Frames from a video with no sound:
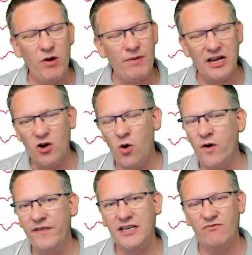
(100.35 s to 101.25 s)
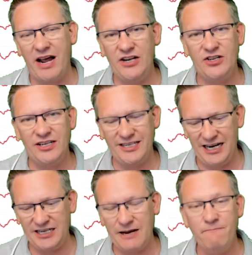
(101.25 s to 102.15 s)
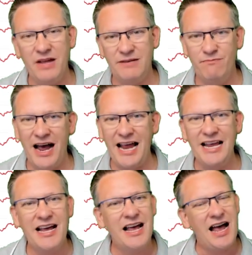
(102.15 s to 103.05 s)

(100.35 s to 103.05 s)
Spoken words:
We've been caught in this range since mid-May,